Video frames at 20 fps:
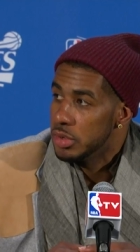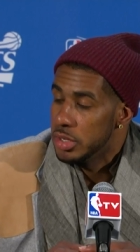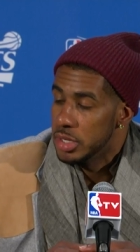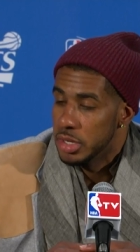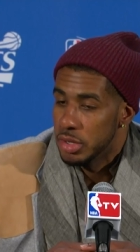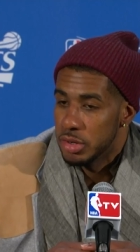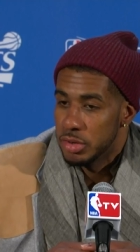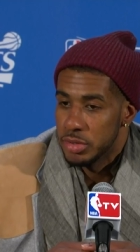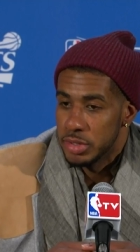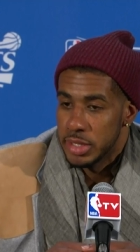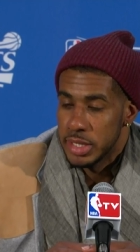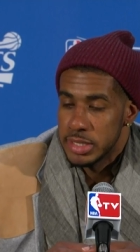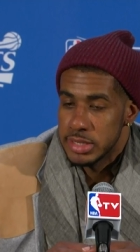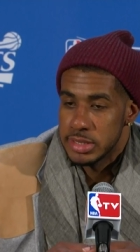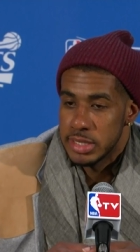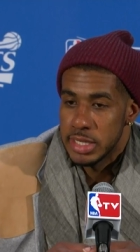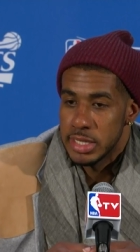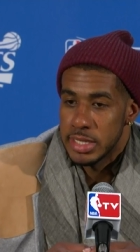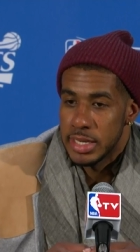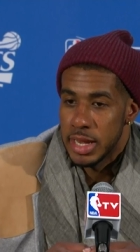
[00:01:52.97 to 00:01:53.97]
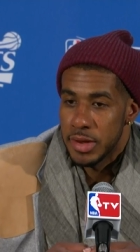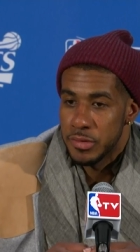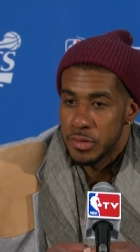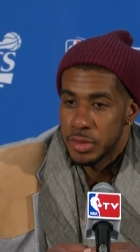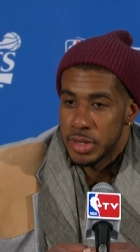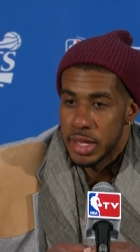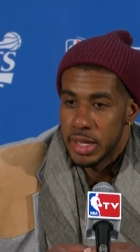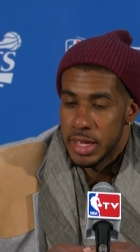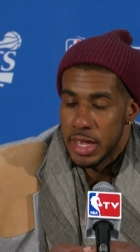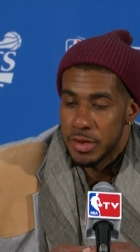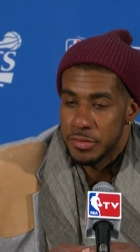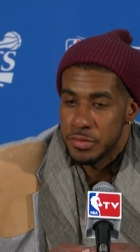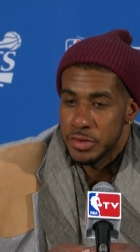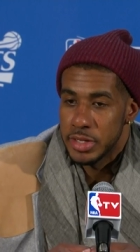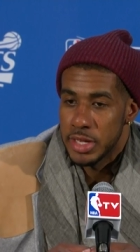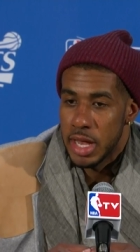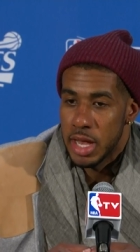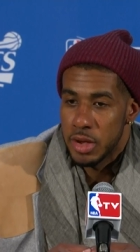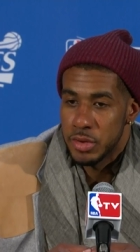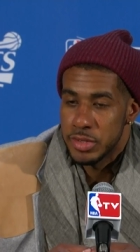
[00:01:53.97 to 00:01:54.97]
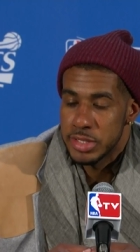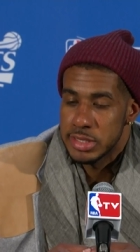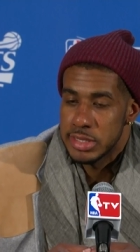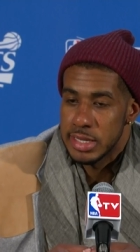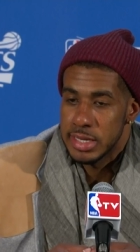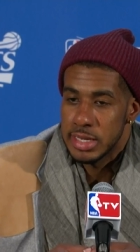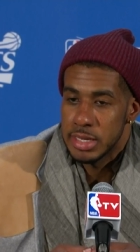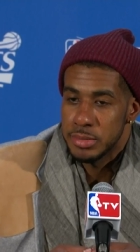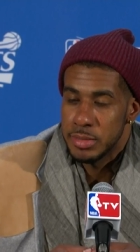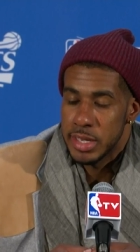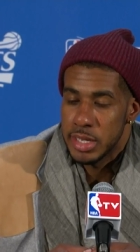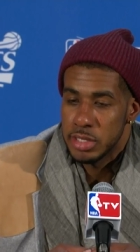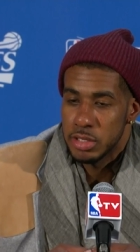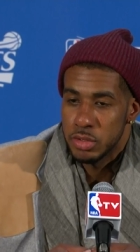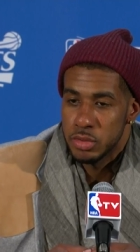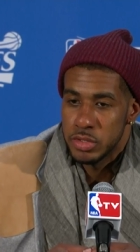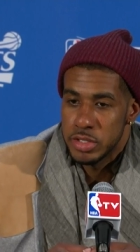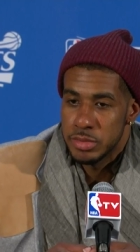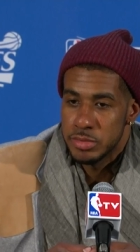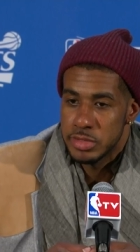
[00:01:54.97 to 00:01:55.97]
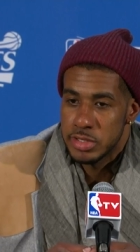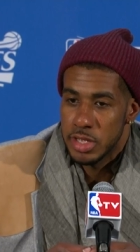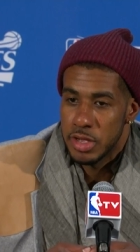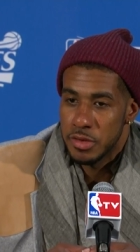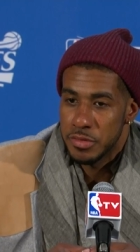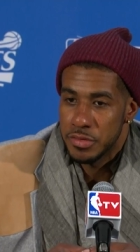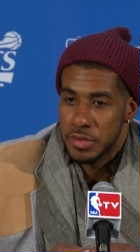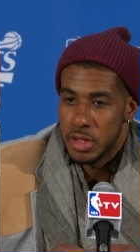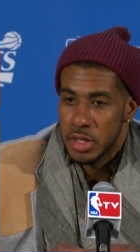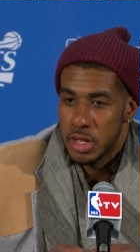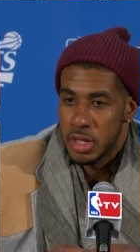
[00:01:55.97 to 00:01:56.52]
You know, he's seen every guy on the team, including himself,